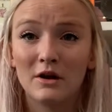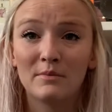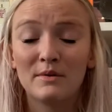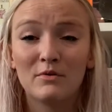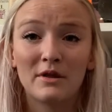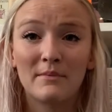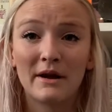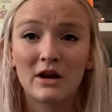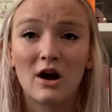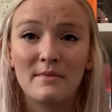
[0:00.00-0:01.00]
people that
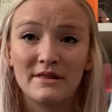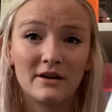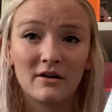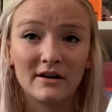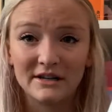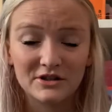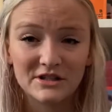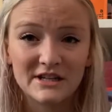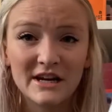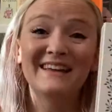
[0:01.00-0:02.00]
might comment that aren't interested.